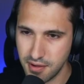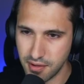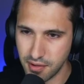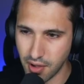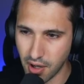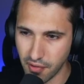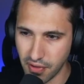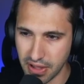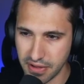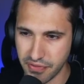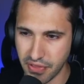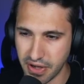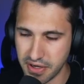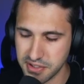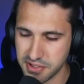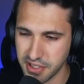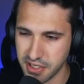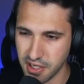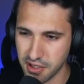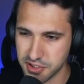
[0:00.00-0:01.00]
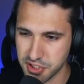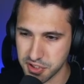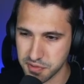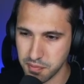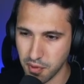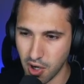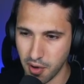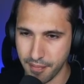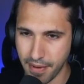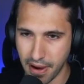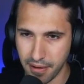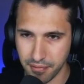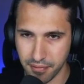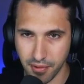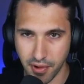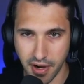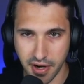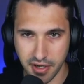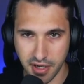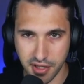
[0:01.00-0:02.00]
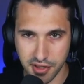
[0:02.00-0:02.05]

No, that is like a small mountain lion.